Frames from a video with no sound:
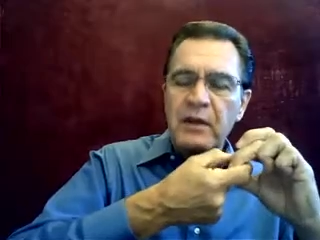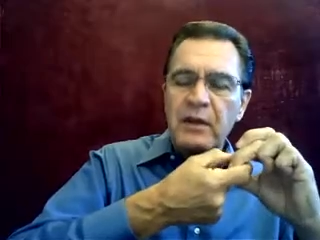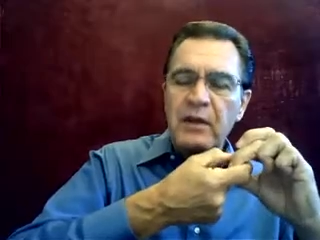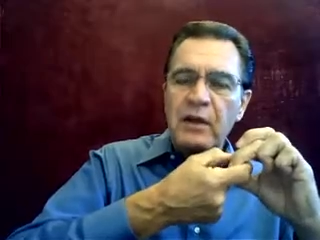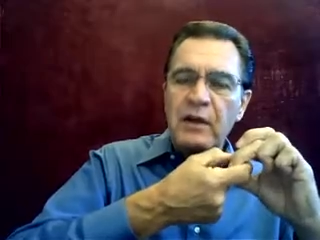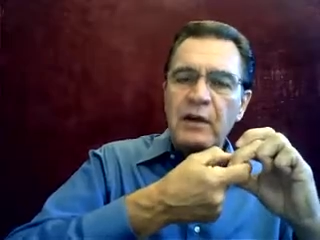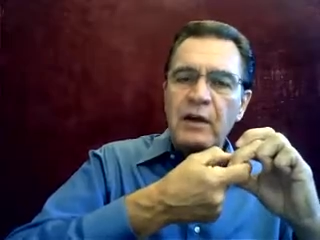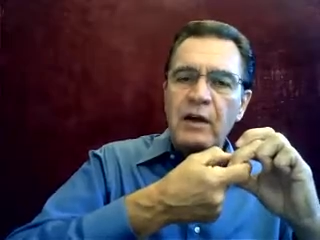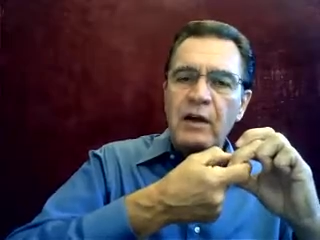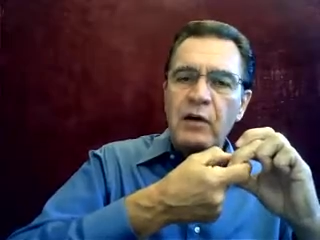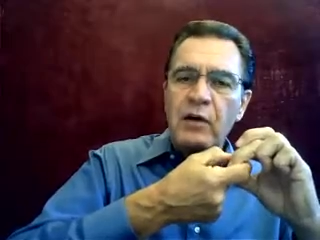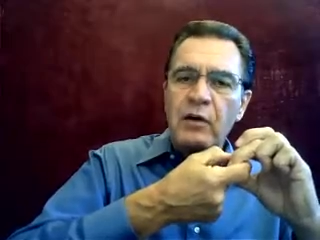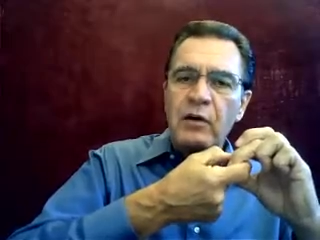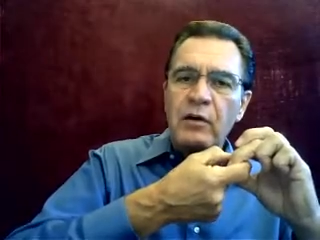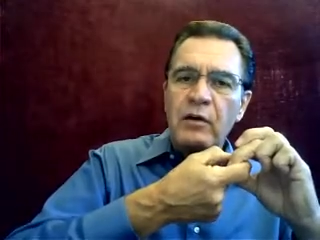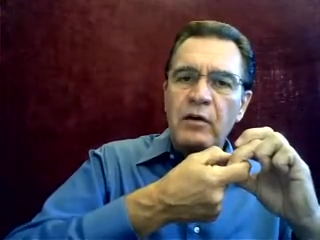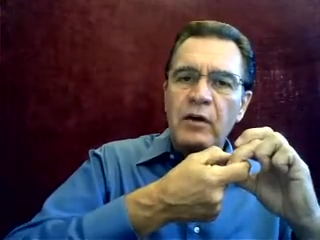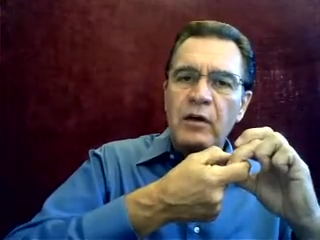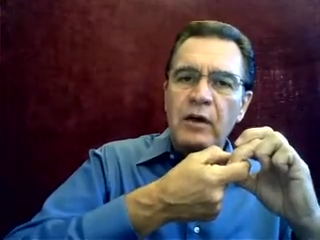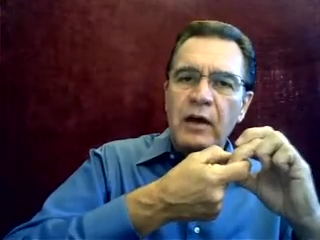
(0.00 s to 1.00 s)
Now
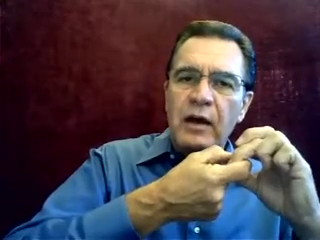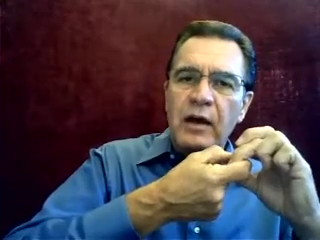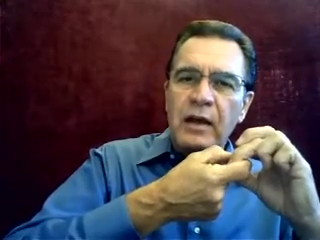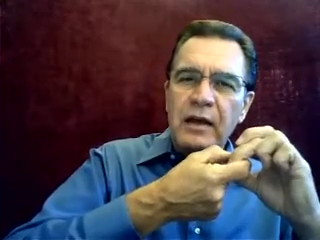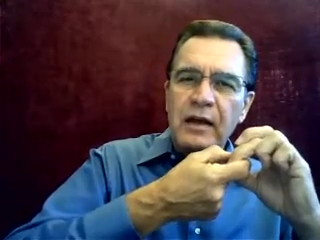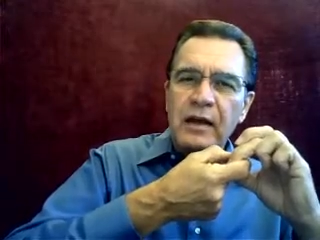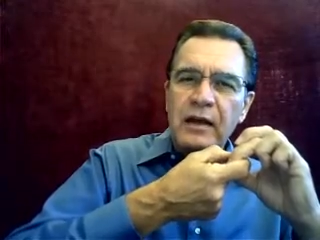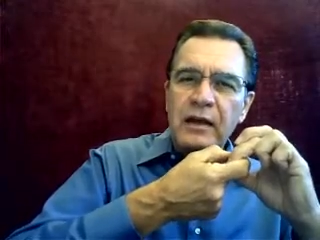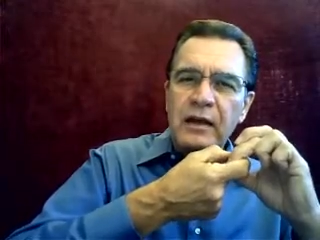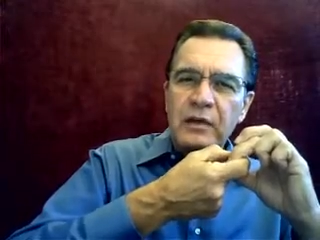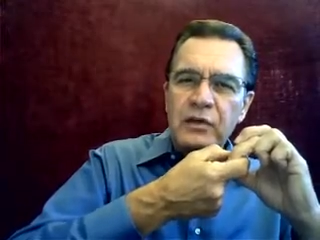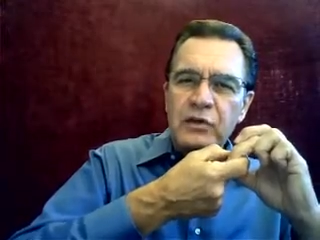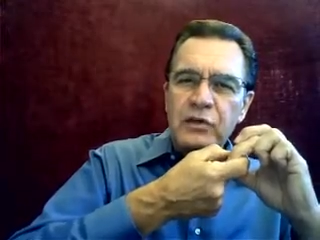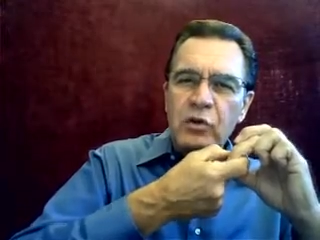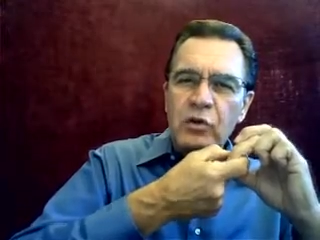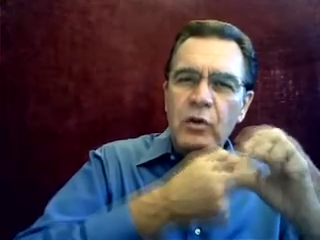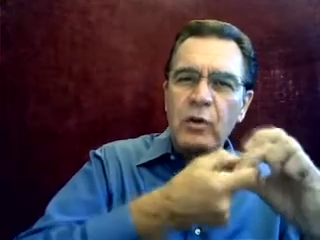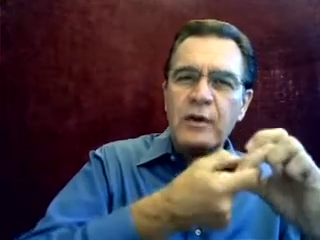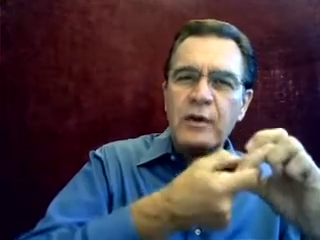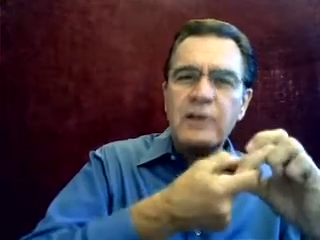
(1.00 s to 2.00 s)
it's
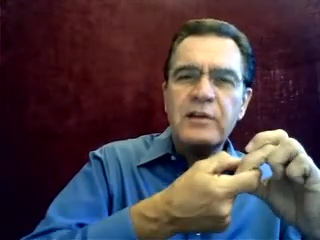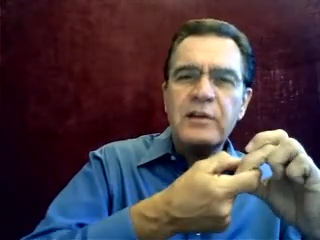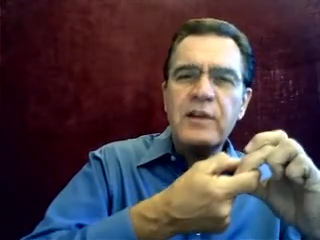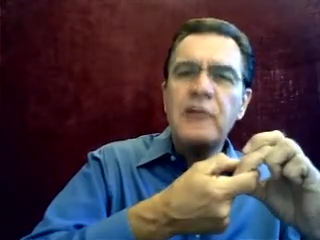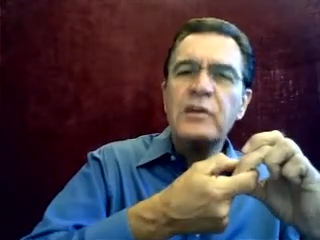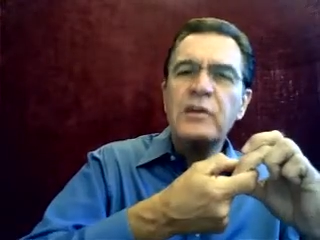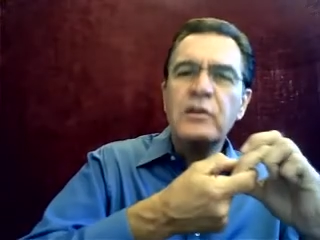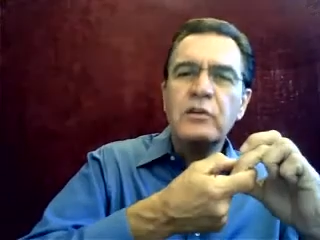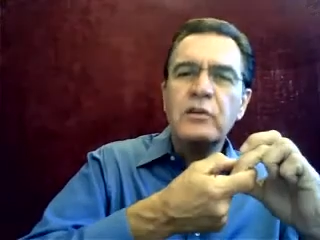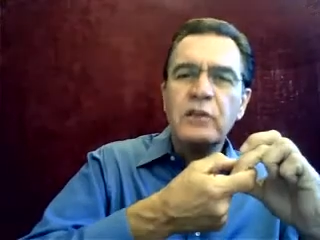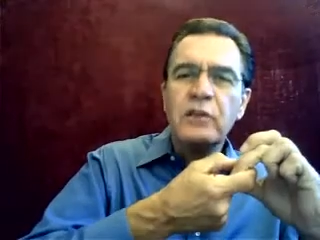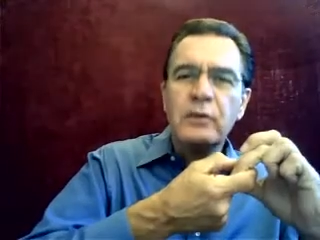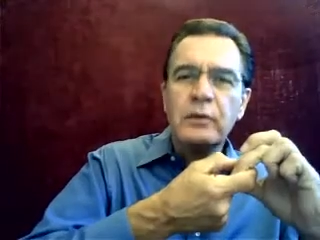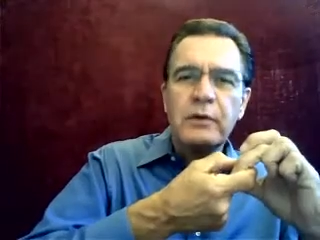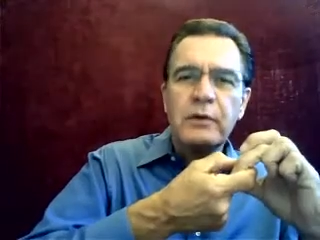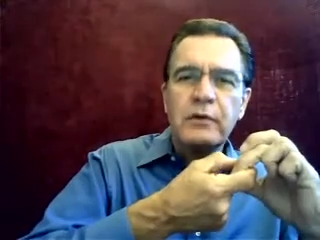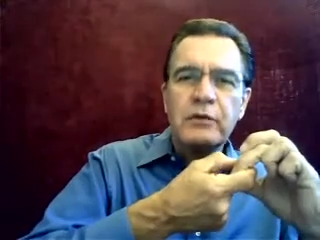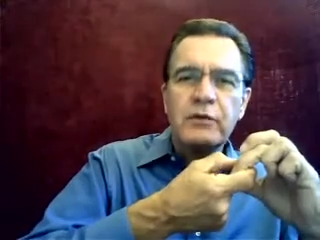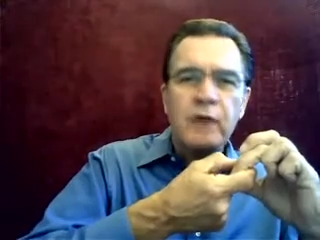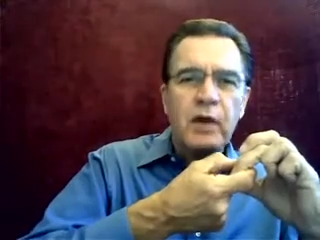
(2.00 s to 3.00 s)
going to take you a little bit
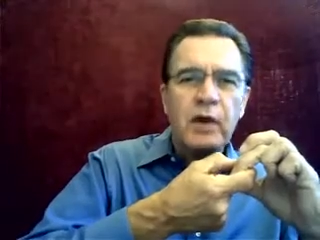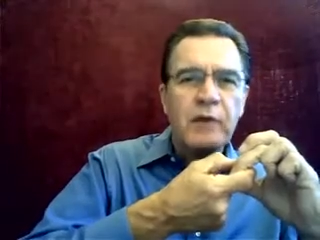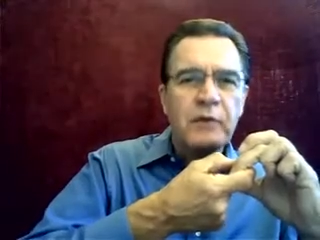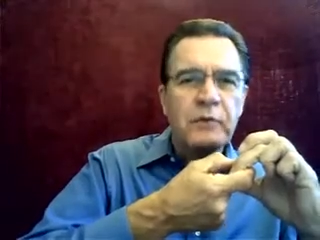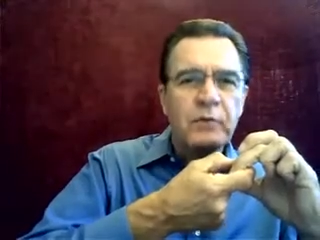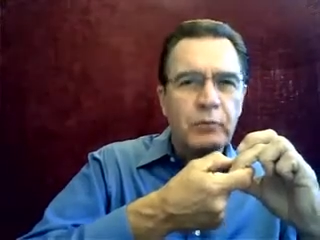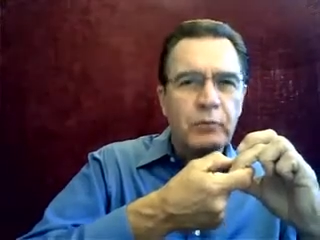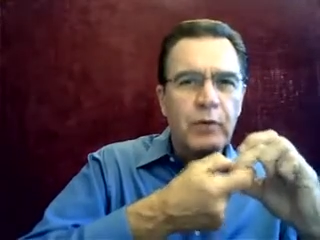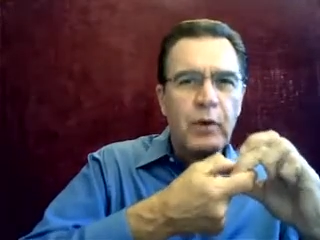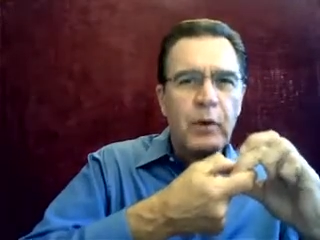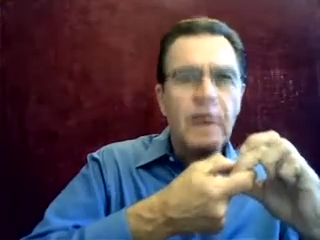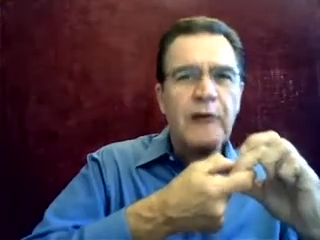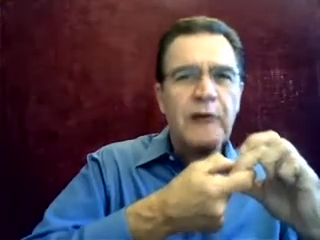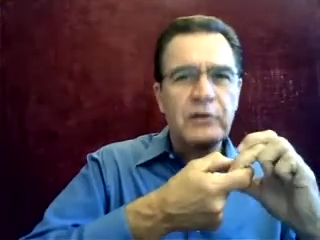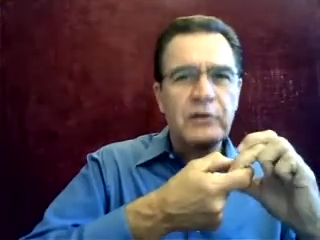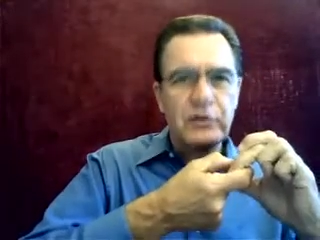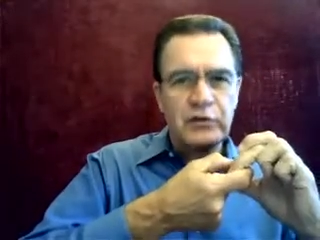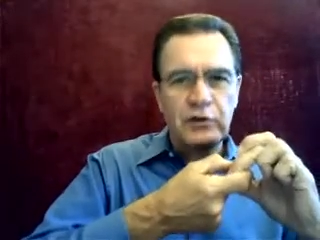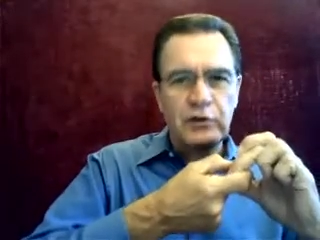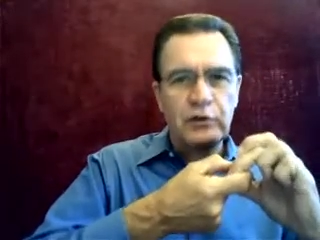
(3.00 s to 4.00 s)
of time to practice
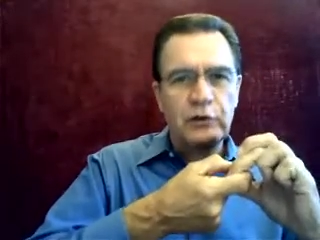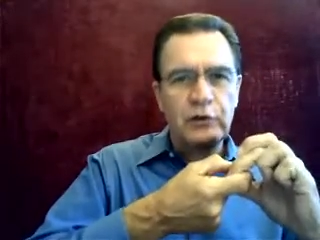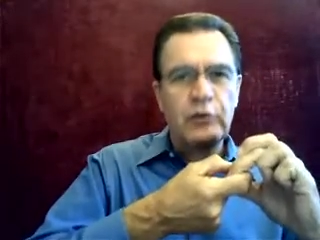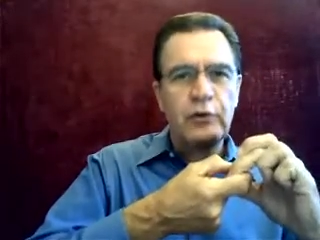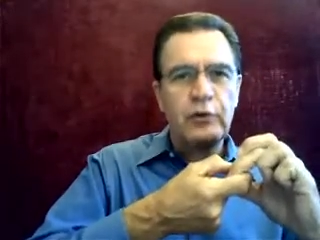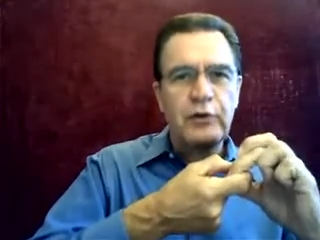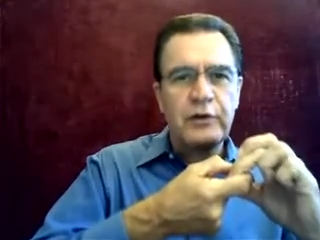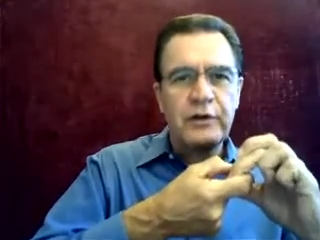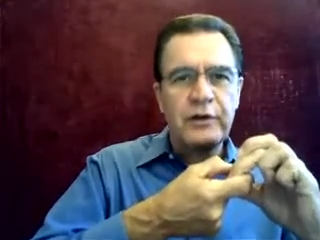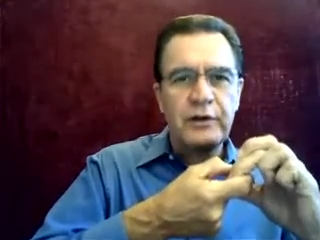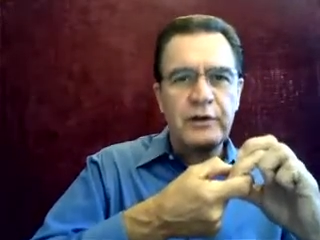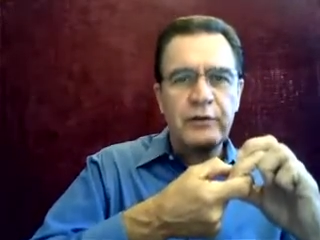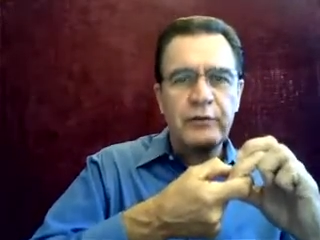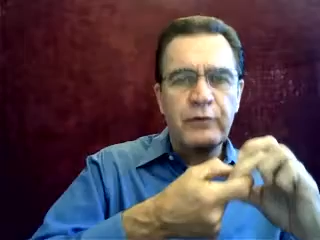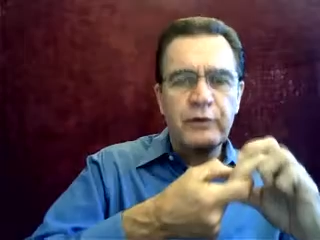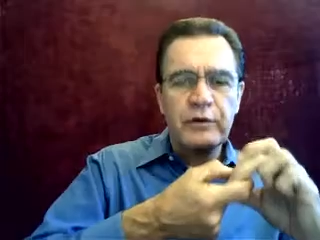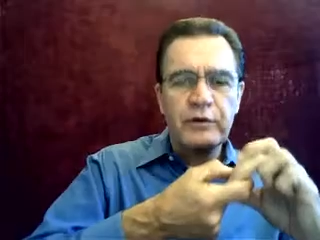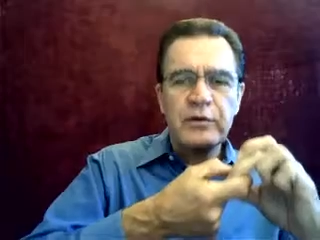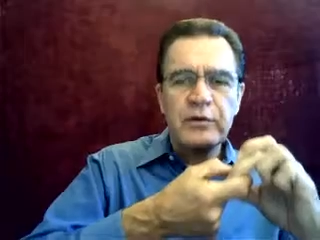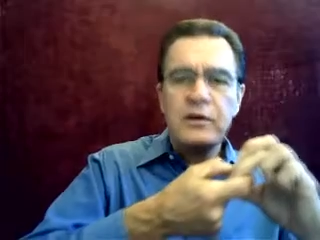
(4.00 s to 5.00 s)
to learn the
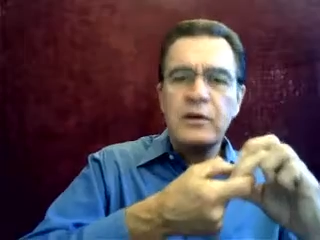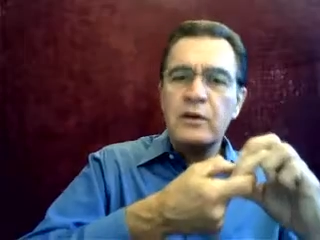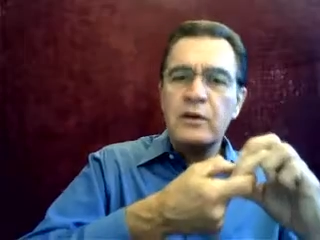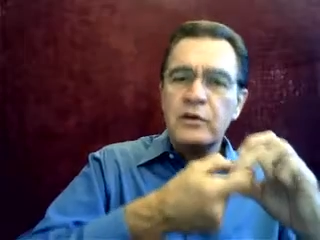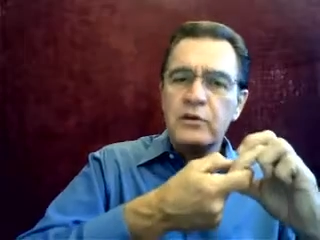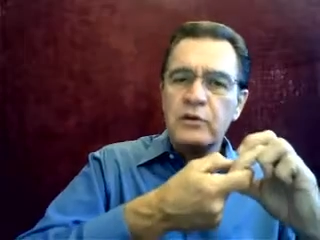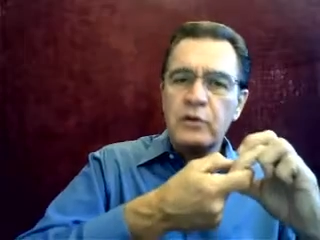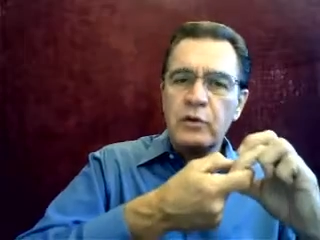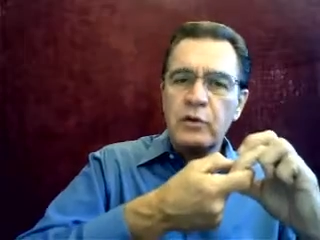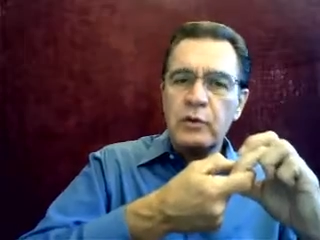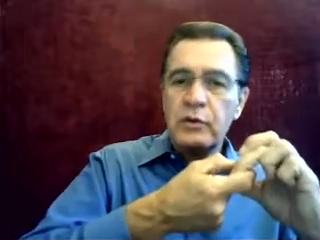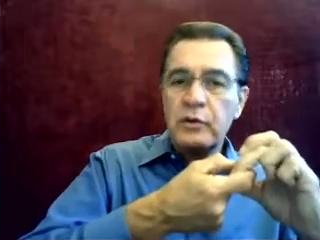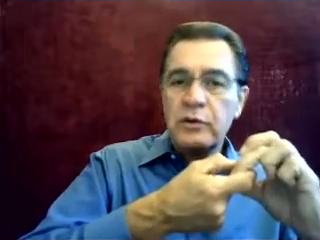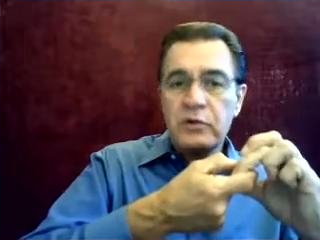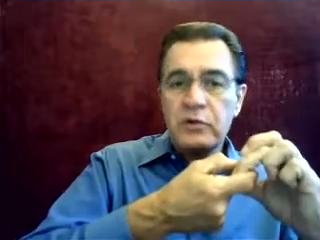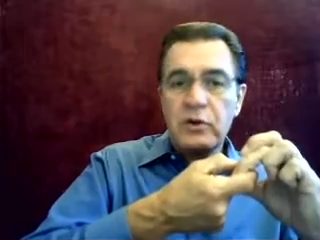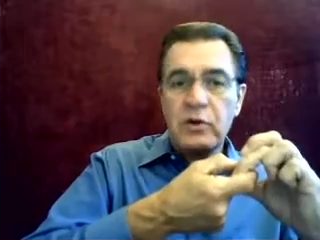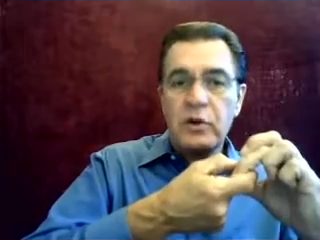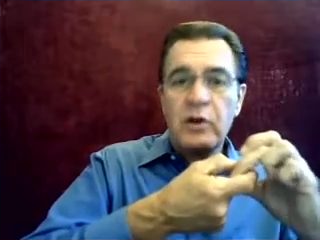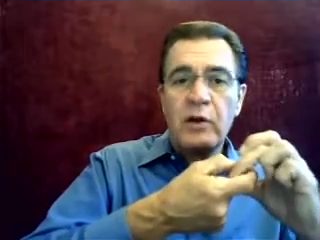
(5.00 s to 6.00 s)
difference. So we
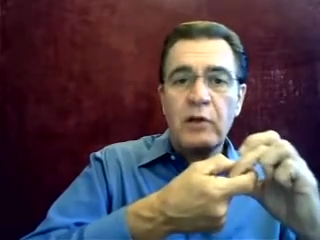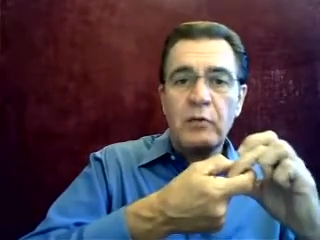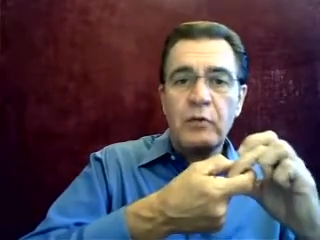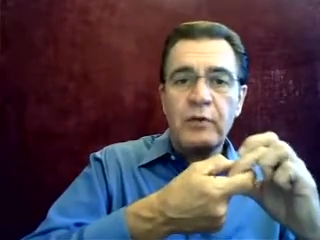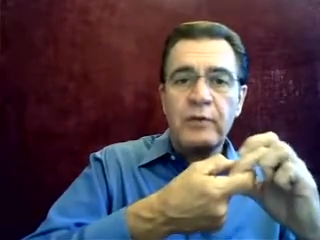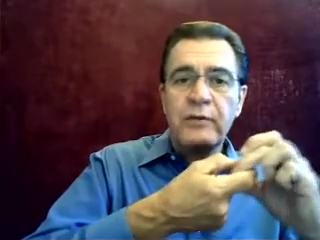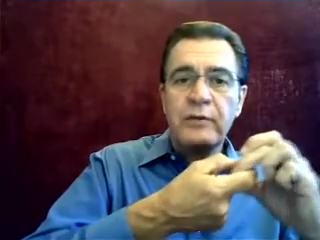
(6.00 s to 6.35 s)
start with